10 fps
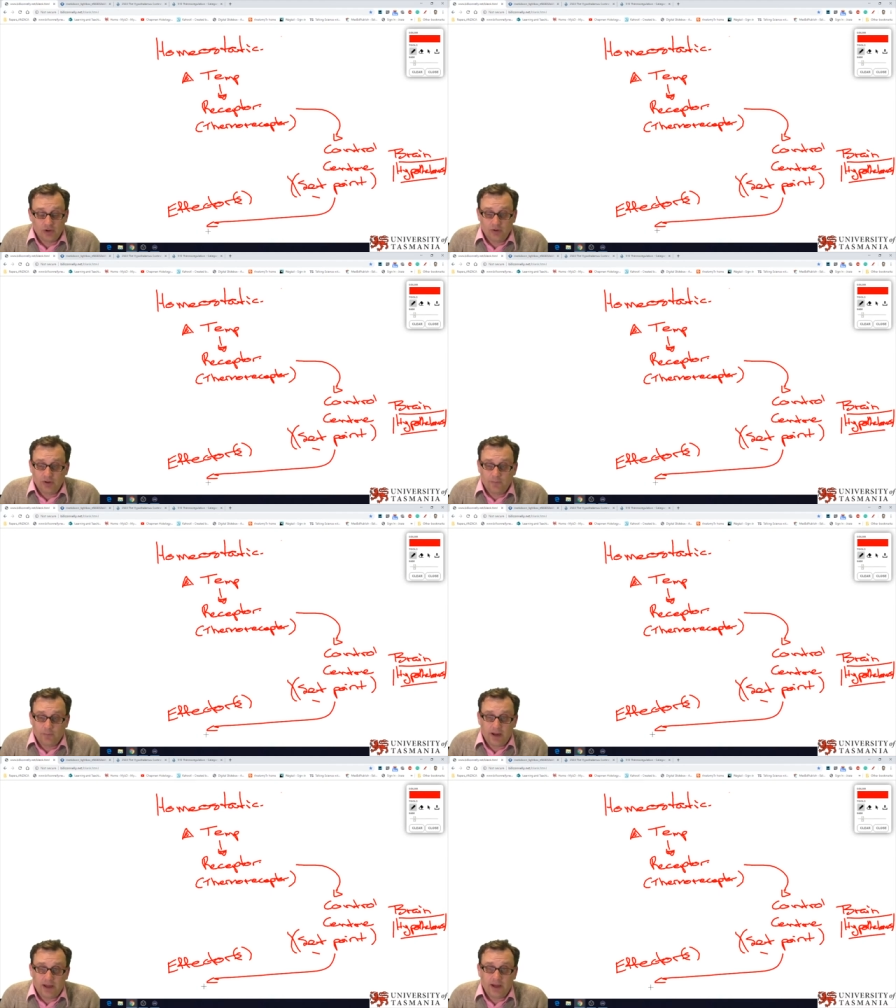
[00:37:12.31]

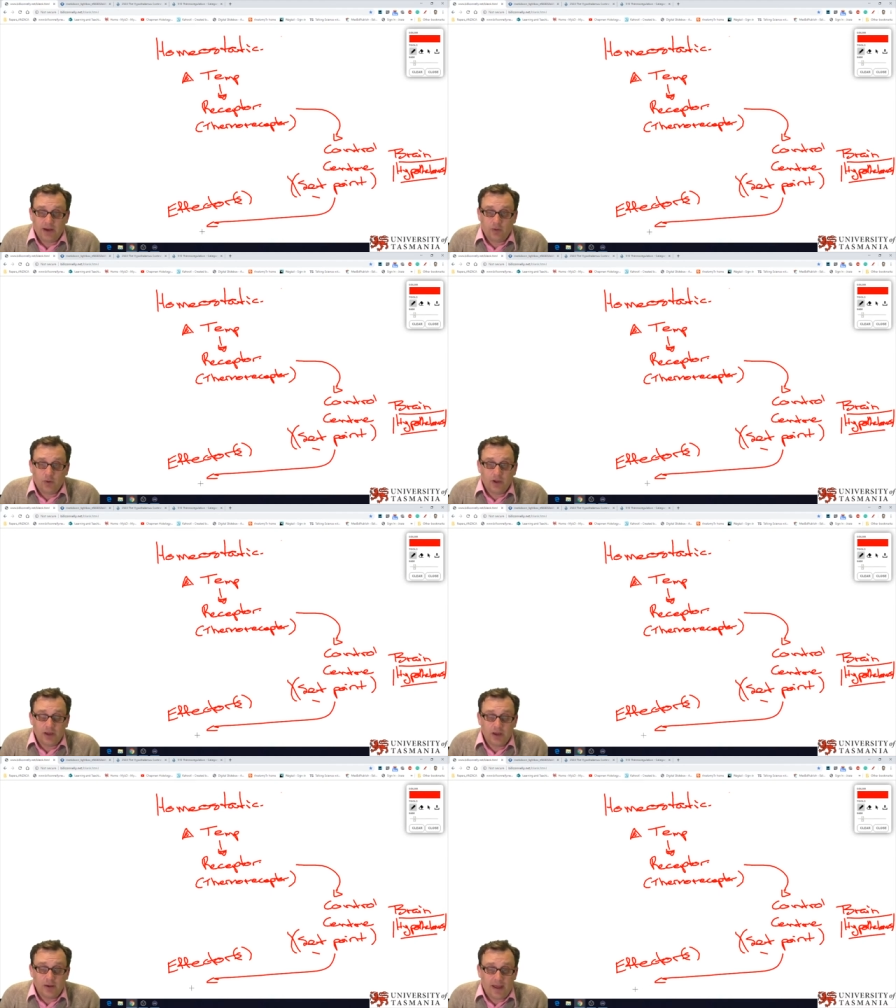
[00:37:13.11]
So if we're
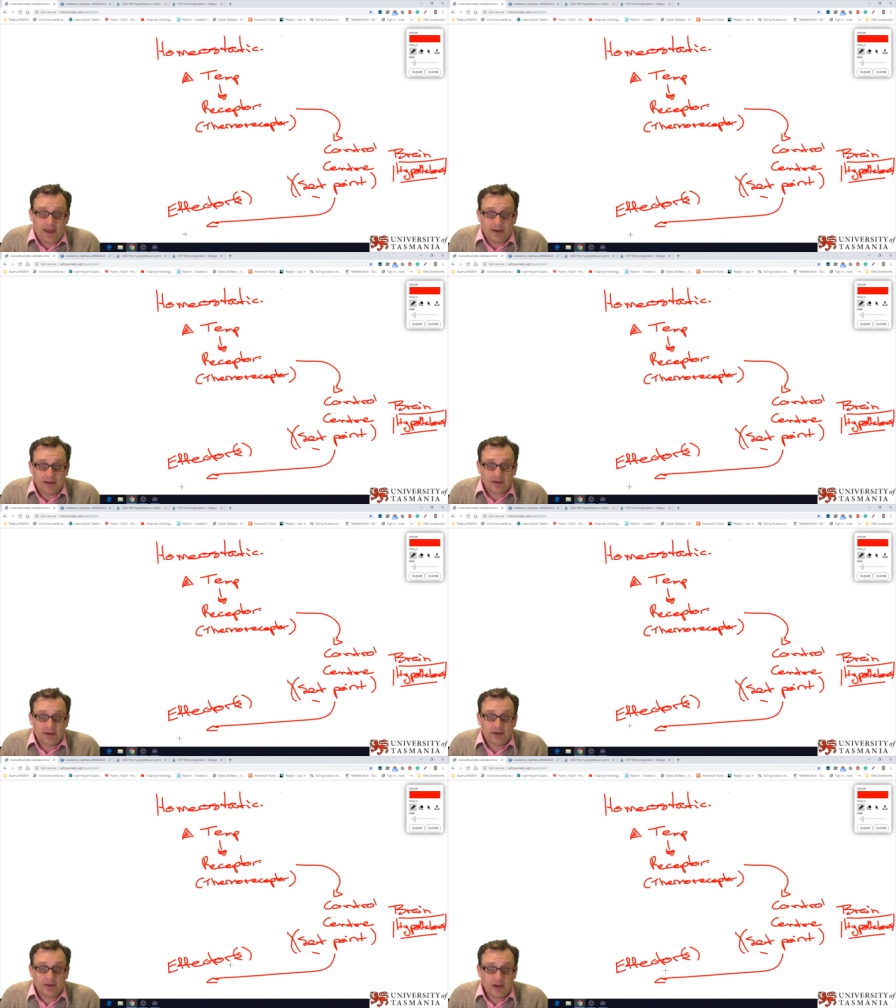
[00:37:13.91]
talking
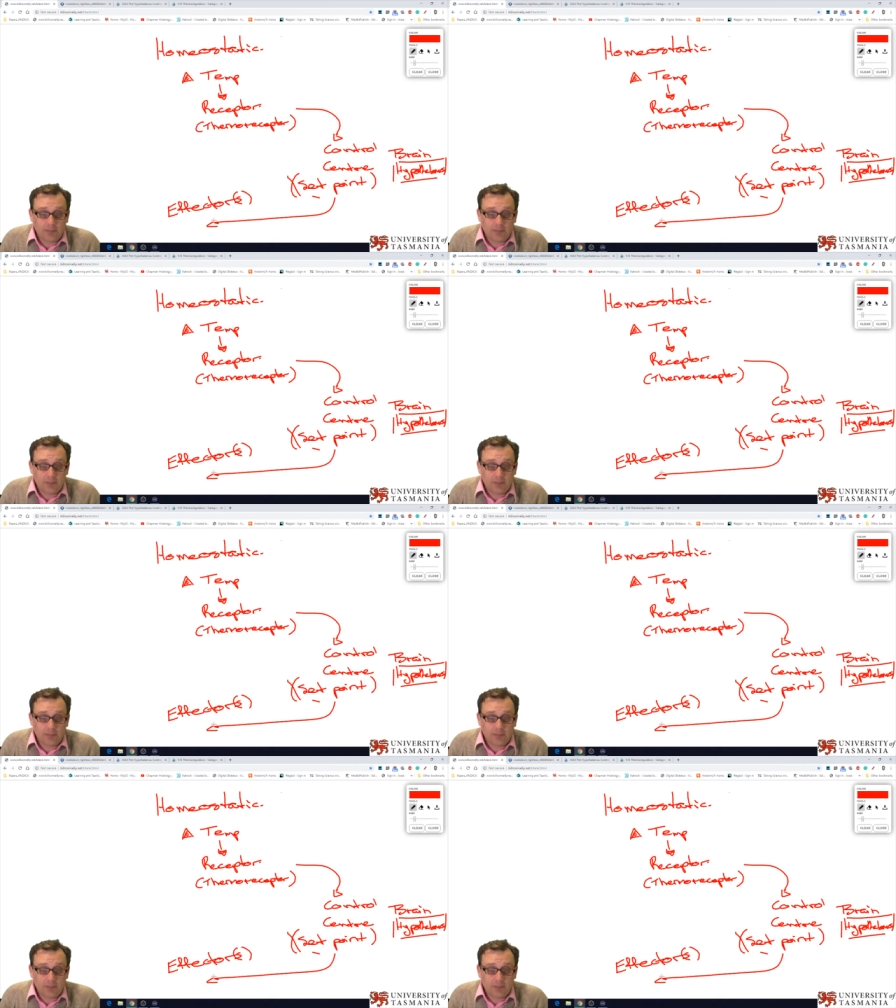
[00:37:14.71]
about